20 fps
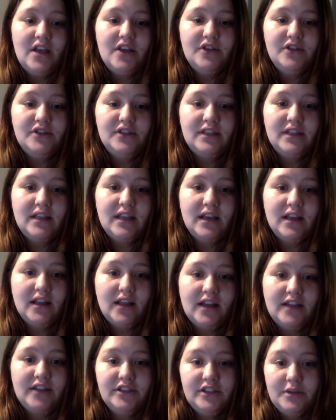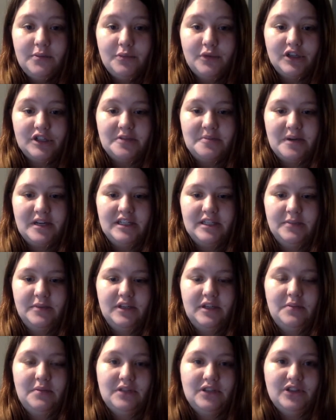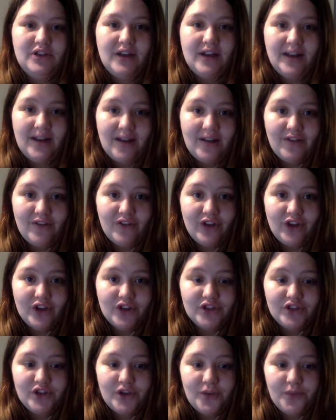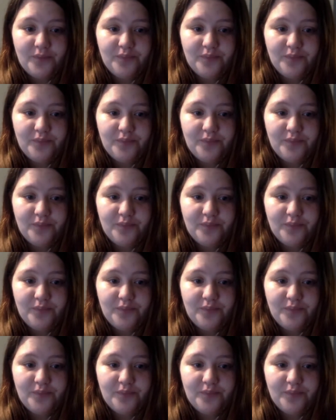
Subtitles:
using the Holostean bridge principle demonstrated in Figure 2.